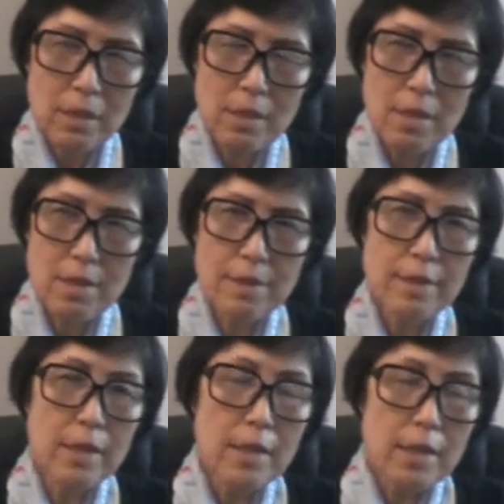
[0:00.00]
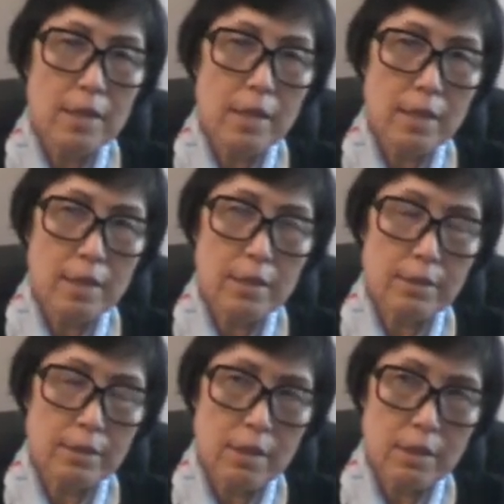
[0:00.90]
uh,
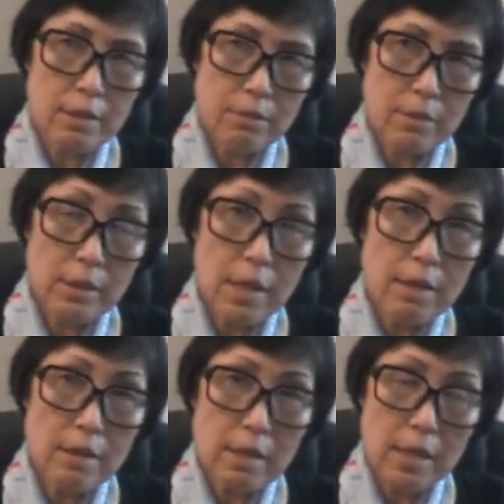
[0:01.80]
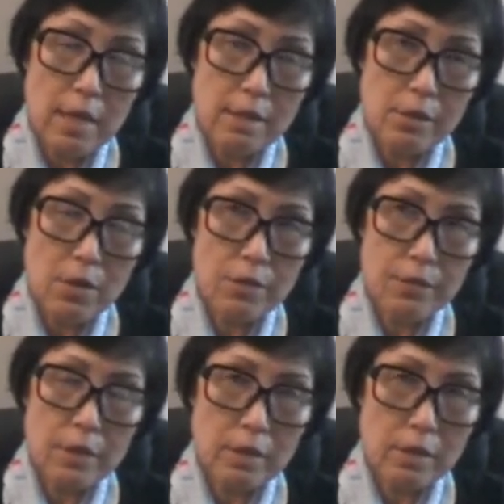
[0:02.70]
uh, uh another class of
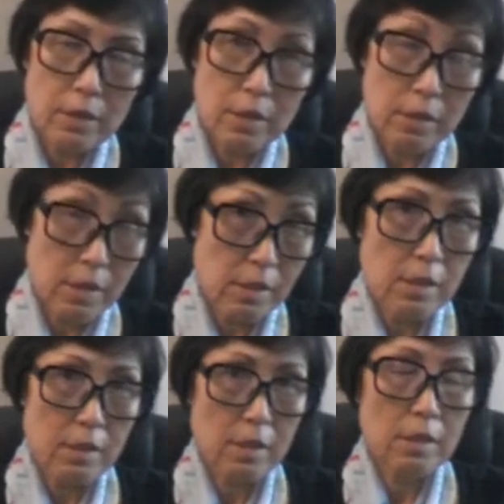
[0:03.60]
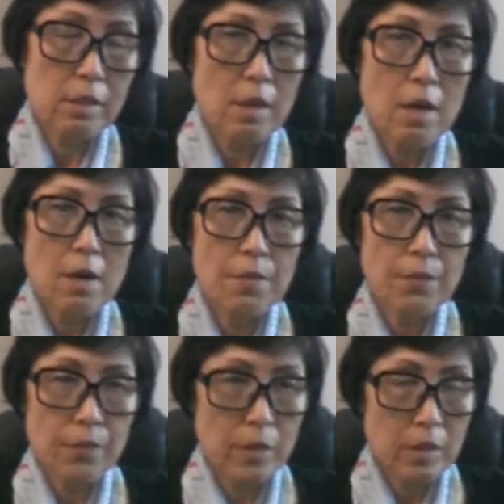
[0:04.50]
the uh, diseases. Um,
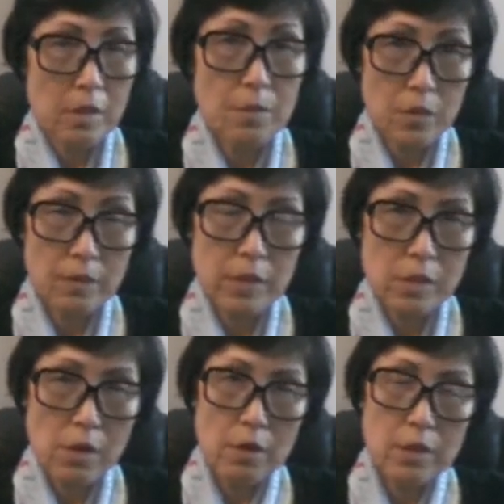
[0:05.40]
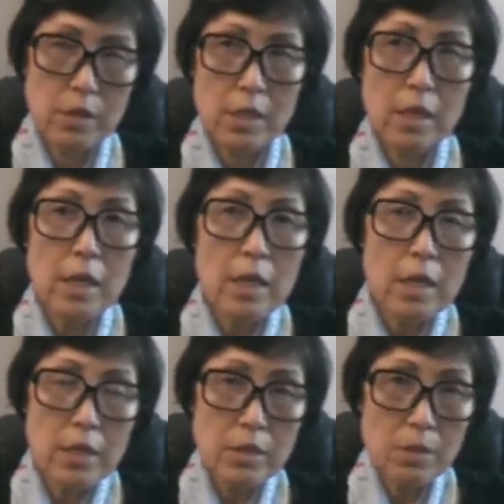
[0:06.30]
in terms of etiology.
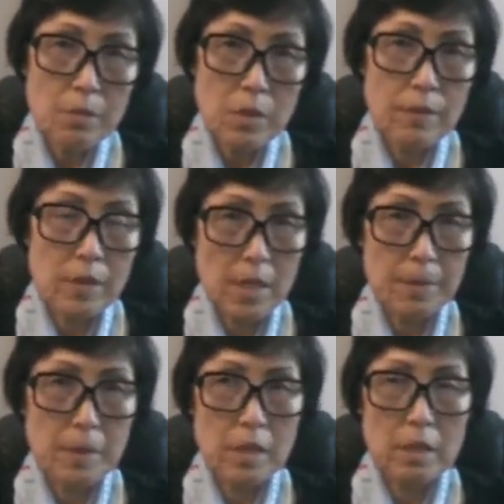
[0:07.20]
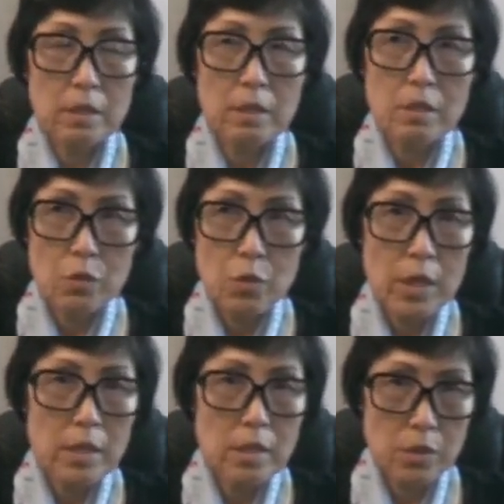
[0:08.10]
In terms of septic, it's
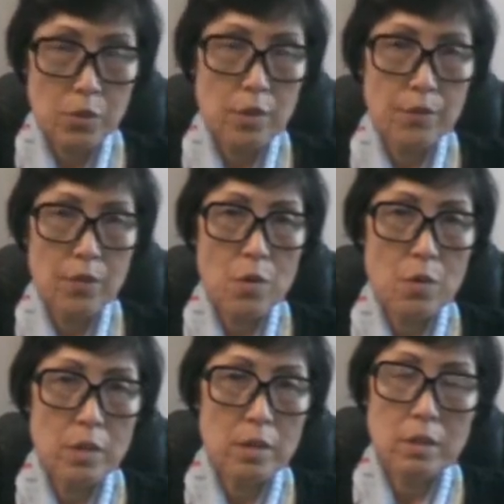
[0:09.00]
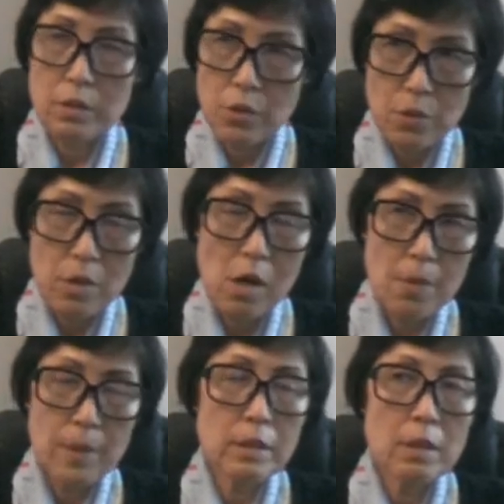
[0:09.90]
quite straightforward, so
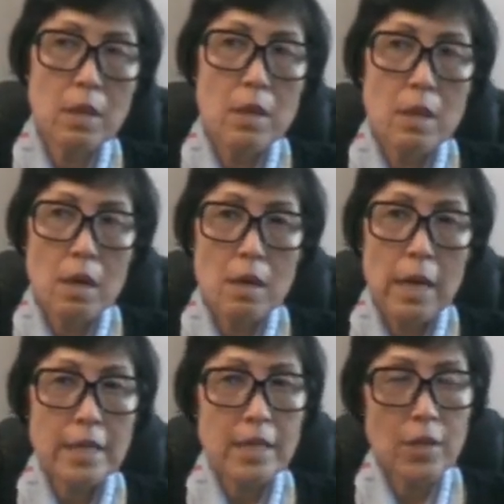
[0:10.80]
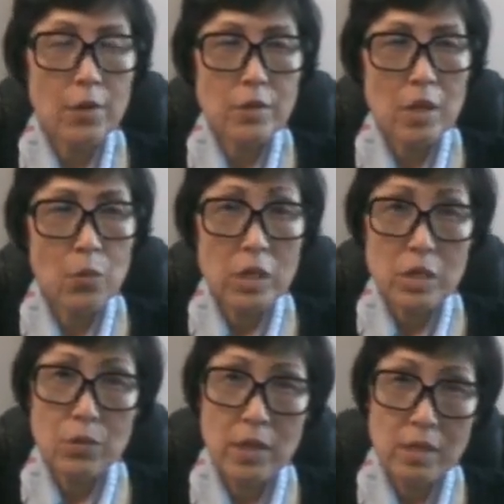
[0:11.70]
common. Uh, I cannot say
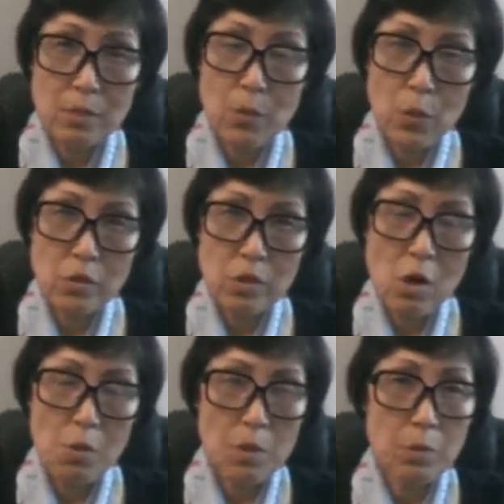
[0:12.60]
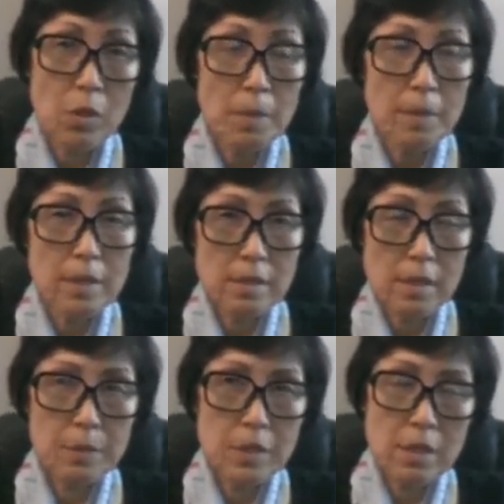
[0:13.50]
which one is most common, probably
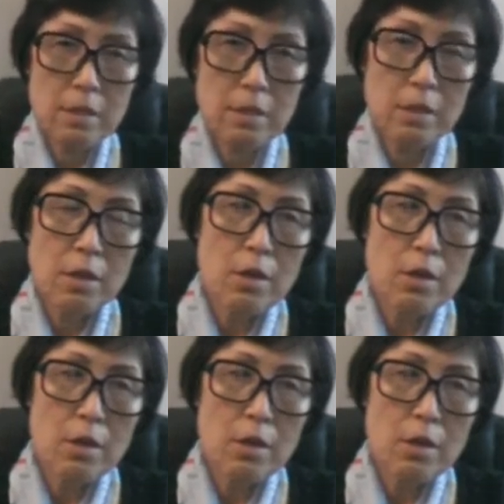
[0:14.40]
septic